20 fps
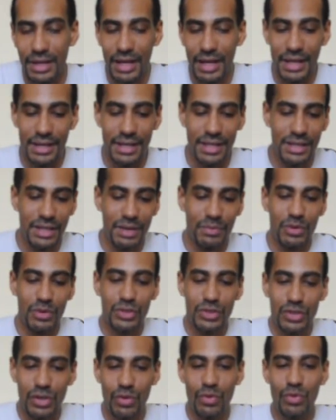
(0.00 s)
And then number
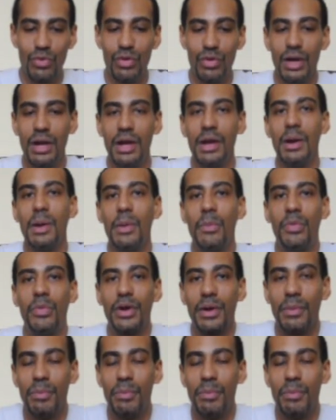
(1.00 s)
2, put a